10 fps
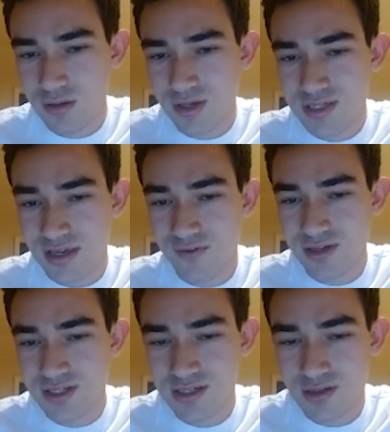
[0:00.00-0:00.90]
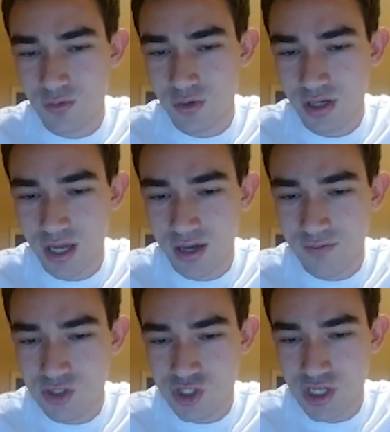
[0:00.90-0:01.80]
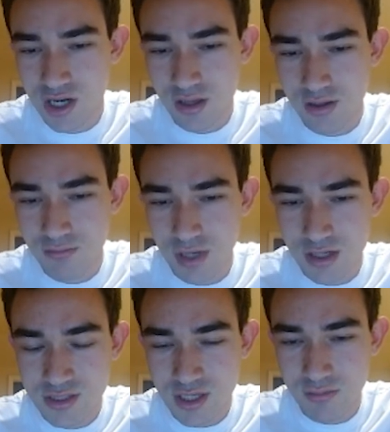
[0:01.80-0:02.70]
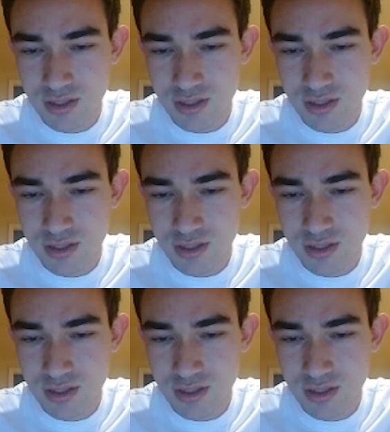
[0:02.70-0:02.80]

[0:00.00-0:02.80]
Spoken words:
because if he takes the rook, I have a check, and then mate is coming.